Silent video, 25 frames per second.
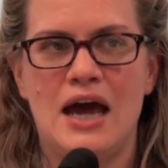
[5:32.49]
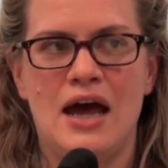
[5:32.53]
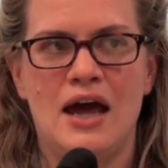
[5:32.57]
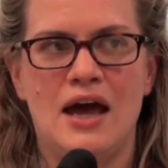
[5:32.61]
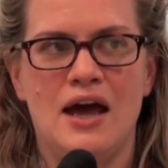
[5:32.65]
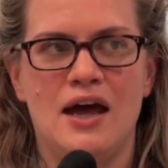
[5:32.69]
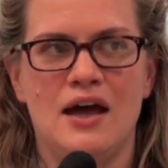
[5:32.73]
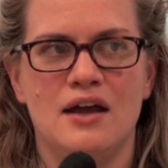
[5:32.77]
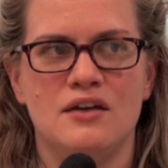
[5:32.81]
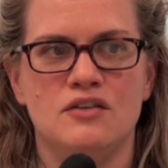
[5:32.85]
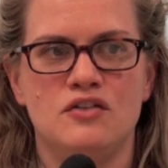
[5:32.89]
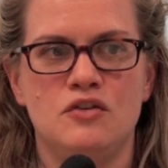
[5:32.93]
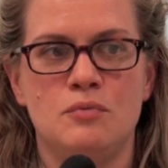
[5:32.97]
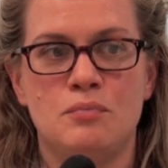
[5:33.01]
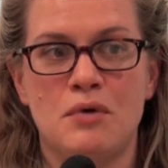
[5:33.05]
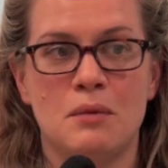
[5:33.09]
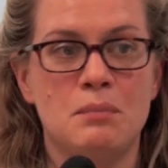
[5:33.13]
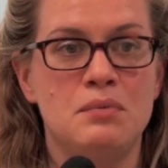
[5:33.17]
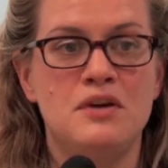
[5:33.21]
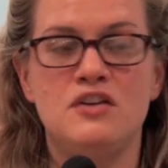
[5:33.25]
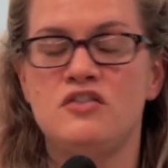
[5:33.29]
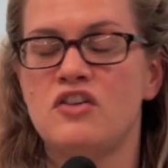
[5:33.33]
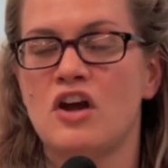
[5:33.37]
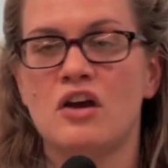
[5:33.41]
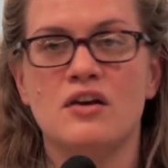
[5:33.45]
And you
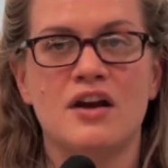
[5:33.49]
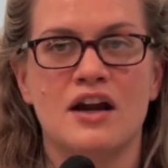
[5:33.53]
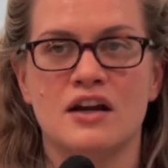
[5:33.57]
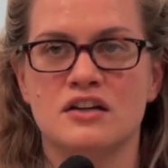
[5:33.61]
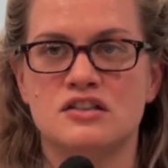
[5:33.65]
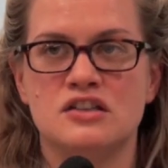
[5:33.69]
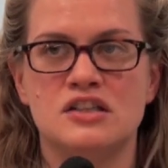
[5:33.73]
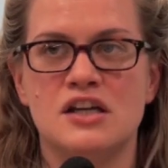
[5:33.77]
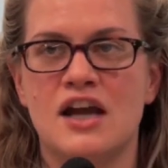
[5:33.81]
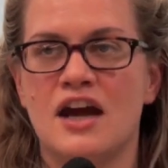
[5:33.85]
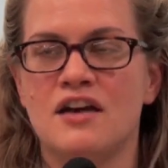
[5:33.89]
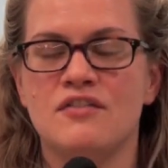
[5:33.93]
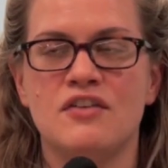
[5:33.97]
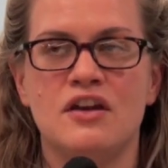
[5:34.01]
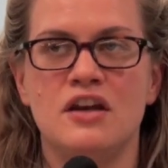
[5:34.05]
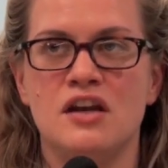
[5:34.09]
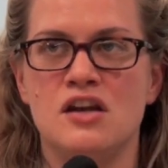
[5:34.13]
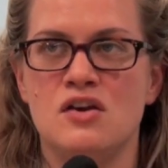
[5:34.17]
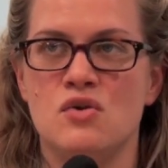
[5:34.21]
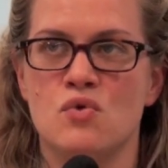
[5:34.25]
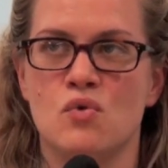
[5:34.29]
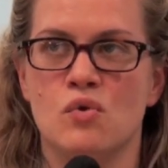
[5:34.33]
probably don't actually have any